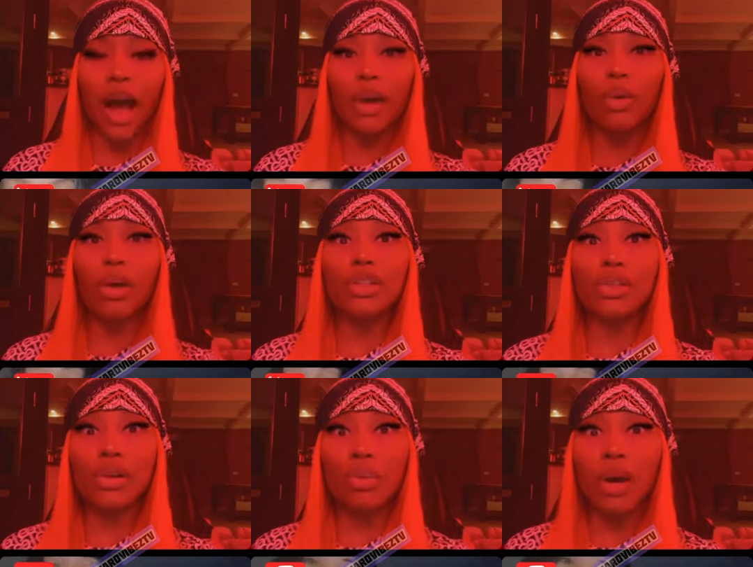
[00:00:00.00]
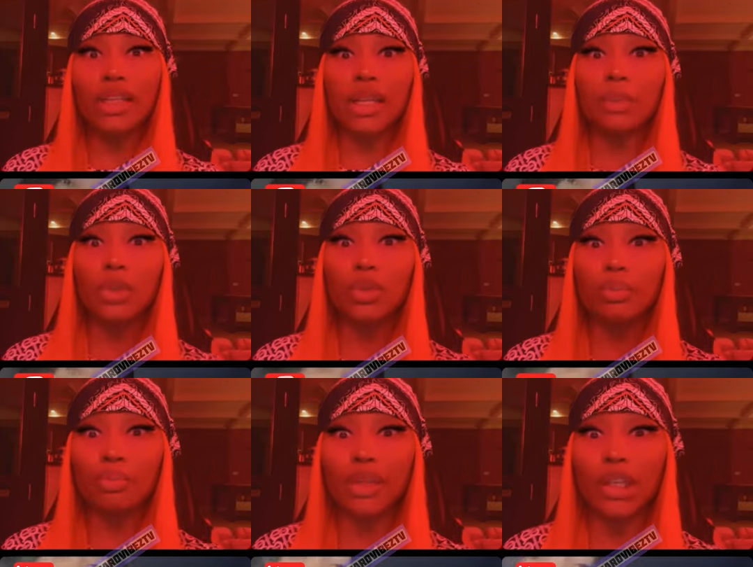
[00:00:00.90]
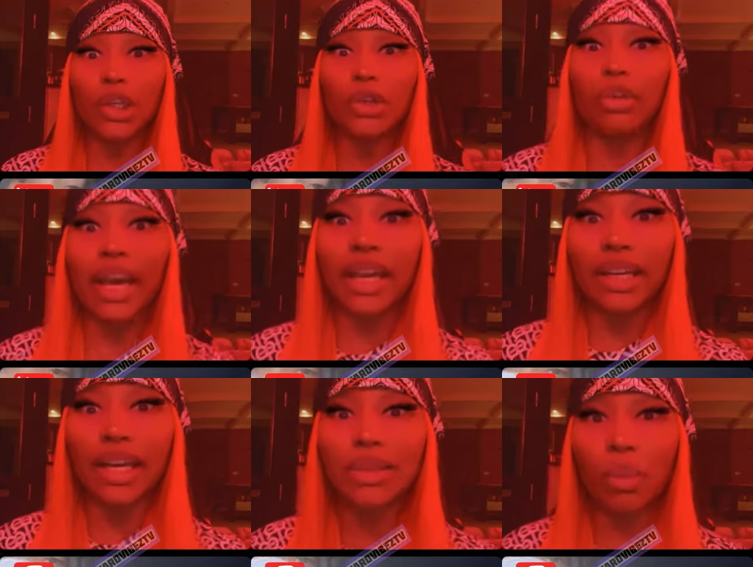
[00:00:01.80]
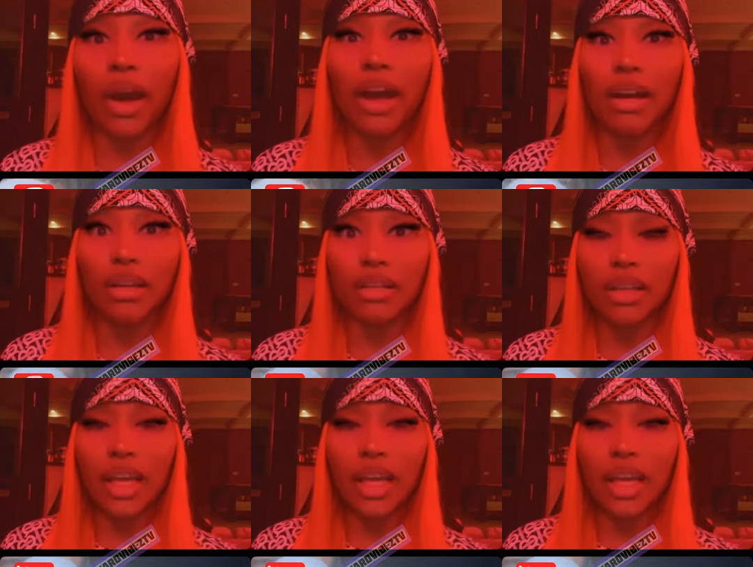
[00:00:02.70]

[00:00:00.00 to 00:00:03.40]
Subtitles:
I also want them to be great as well.